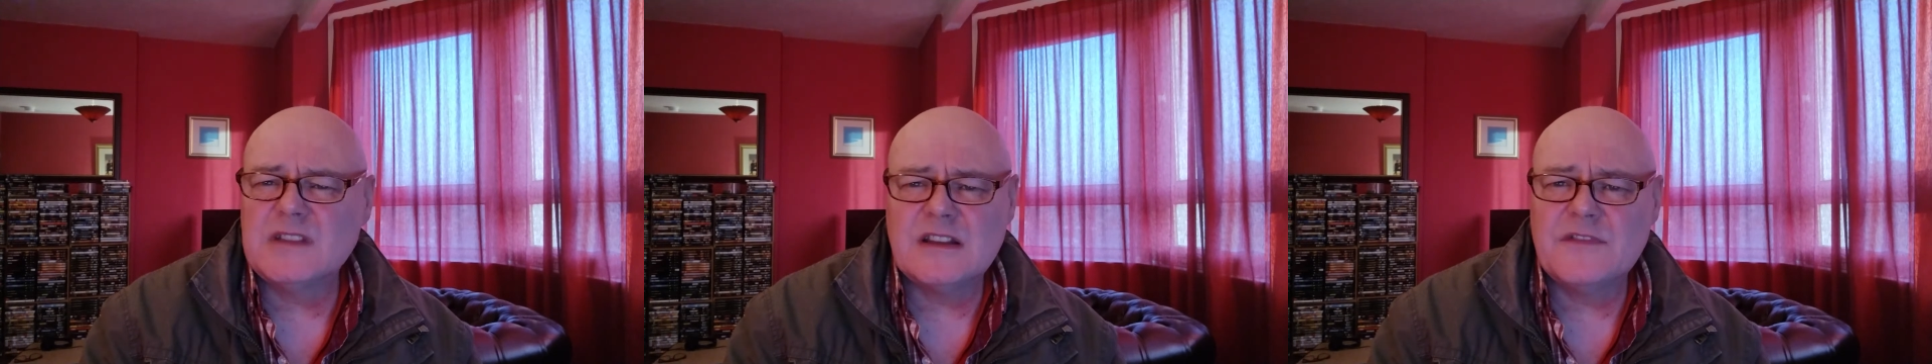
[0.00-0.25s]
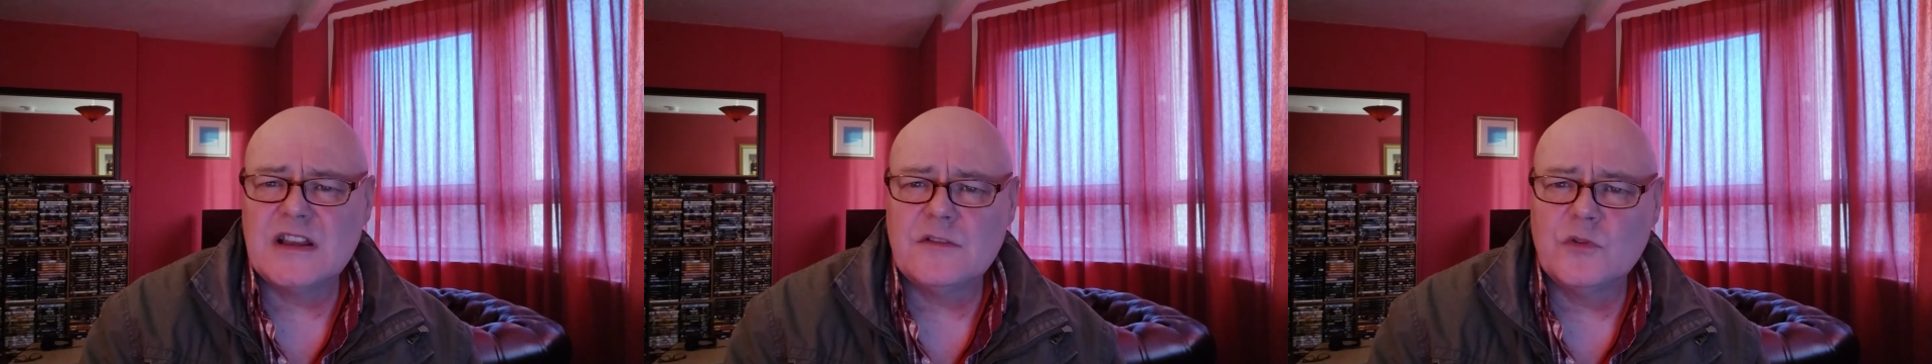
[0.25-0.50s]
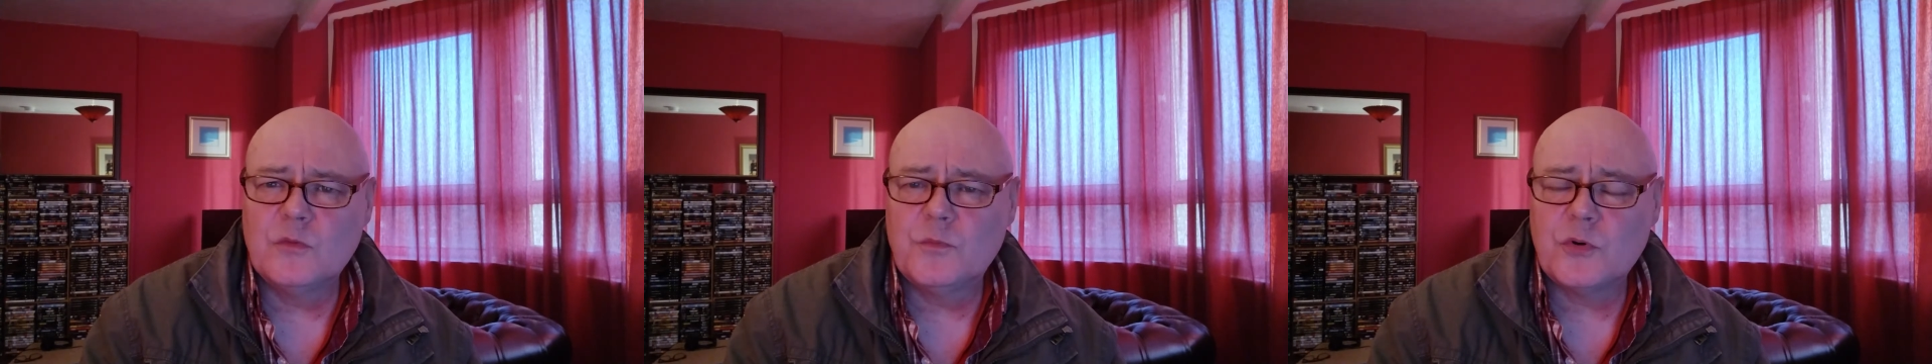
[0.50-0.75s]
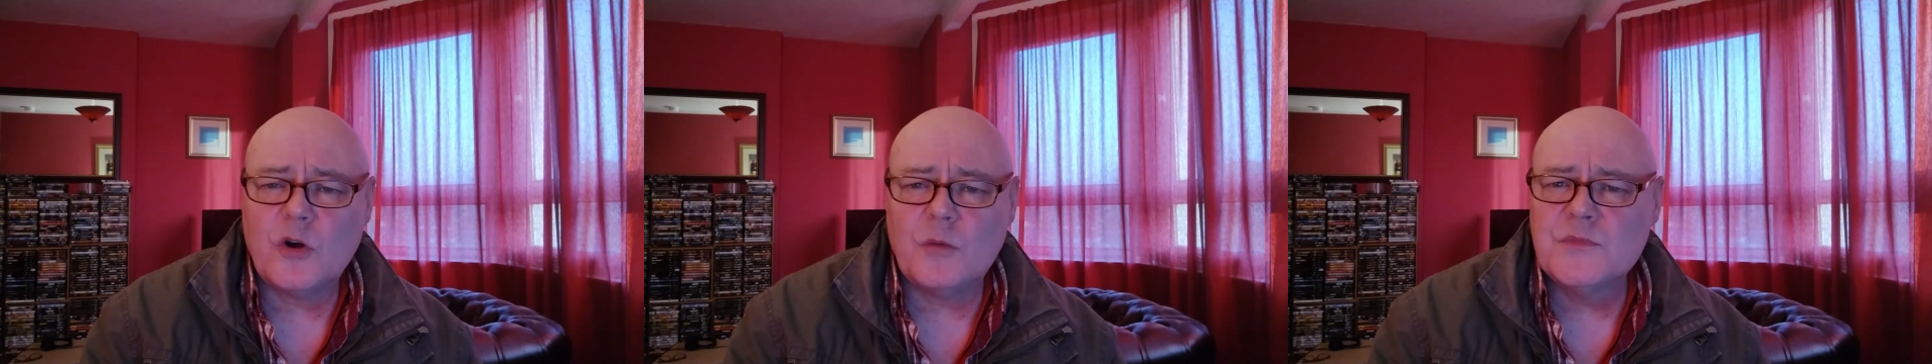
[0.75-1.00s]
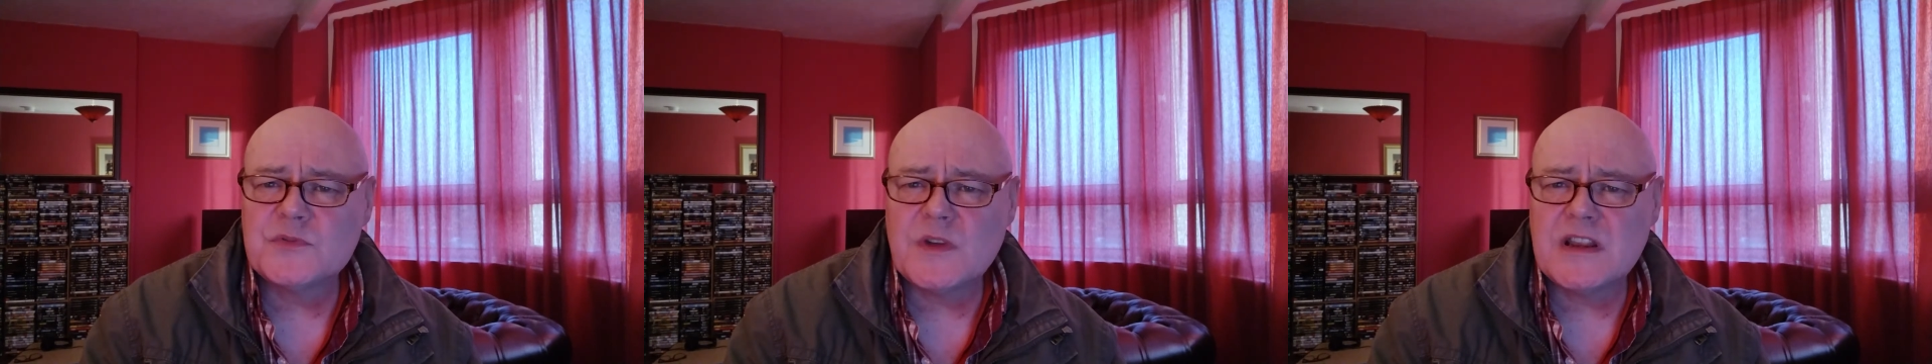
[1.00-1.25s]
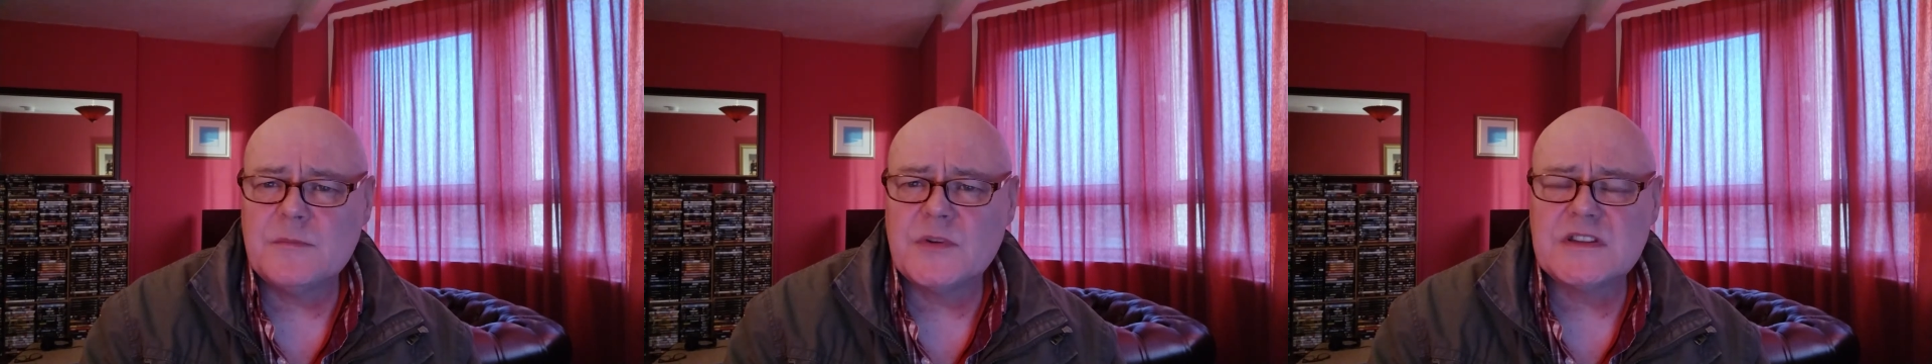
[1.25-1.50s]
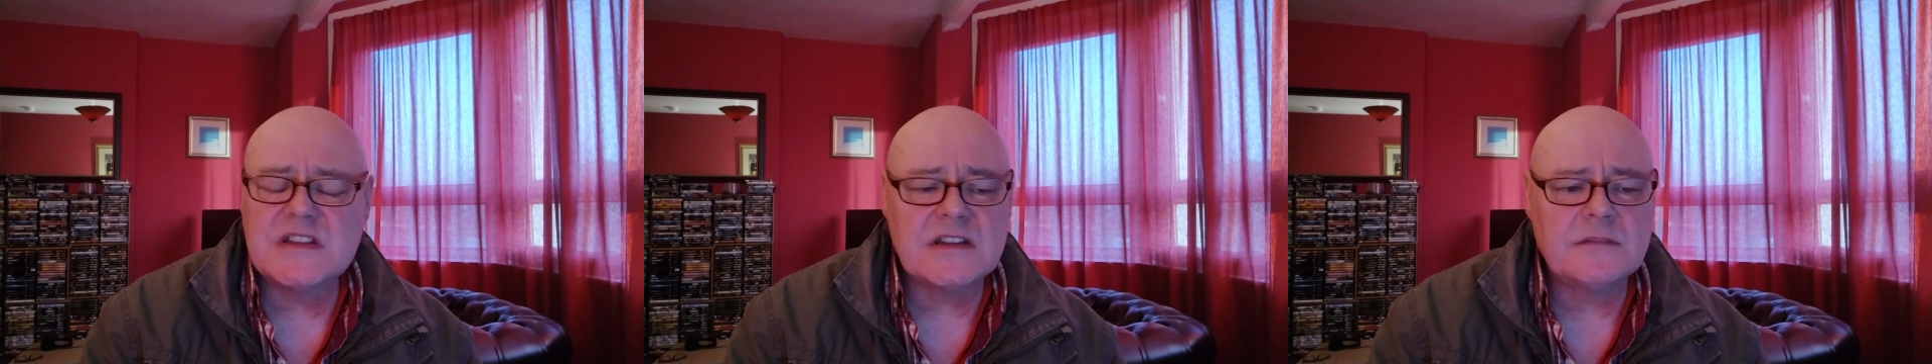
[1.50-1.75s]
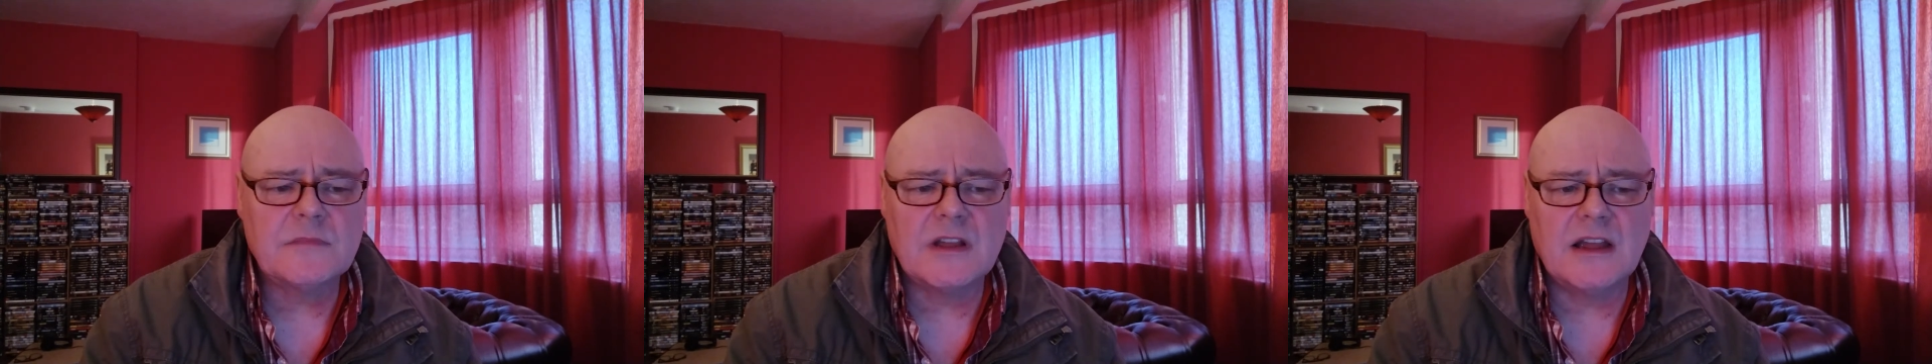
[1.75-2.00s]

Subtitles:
didn't have any real problems with anybody.